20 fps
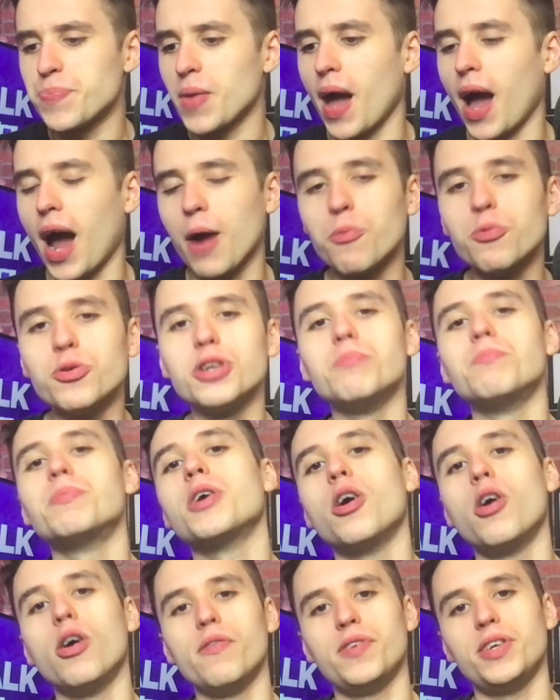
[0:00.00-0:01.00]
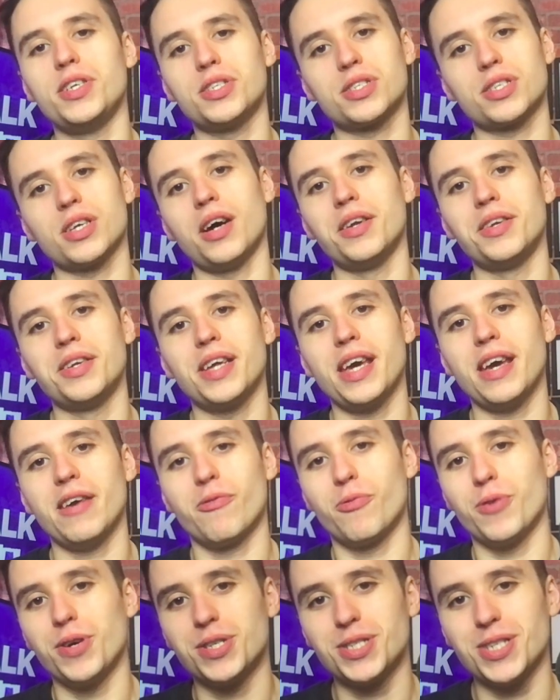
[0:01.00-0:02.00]
I wouldn't be overly stunned
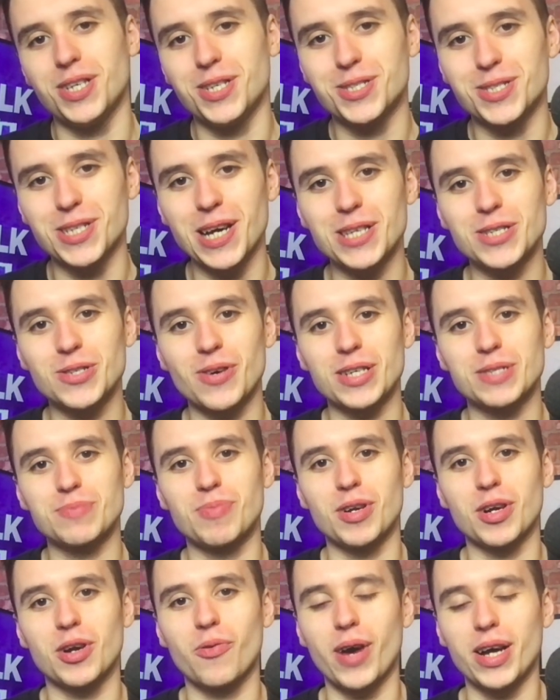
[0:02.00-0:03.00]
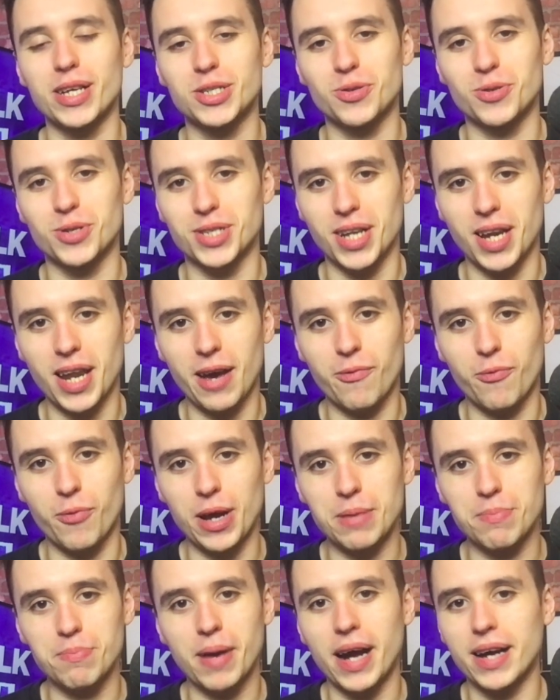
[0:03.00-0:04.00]
if we see Cesar Azpilicueta as a left
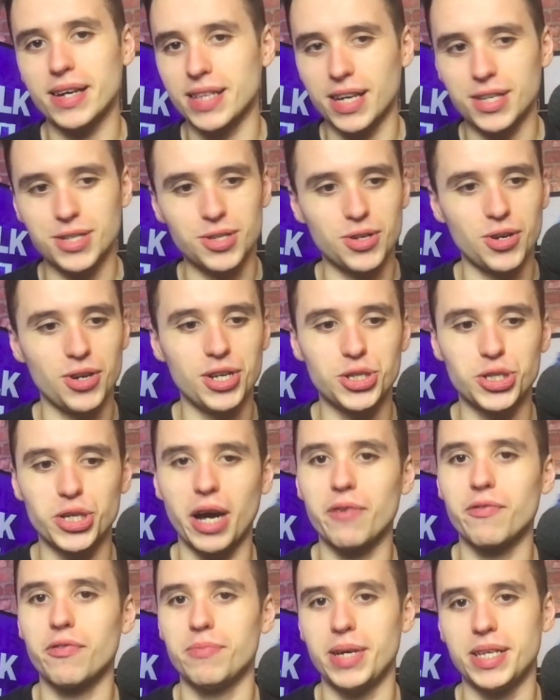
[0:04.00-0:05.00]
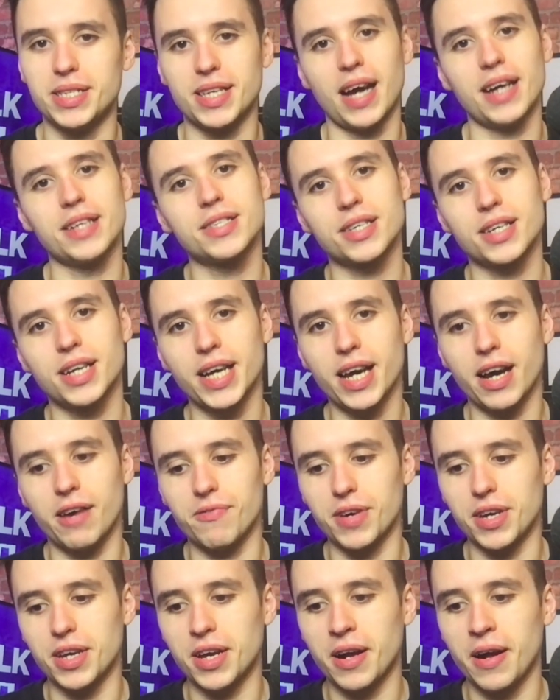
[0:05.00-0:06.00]
wing back. That's an early shout for me tactically. I
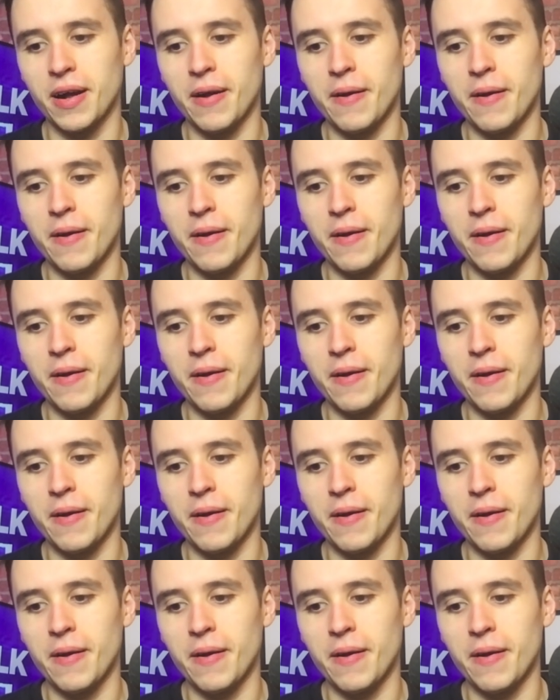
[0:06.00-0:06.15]
think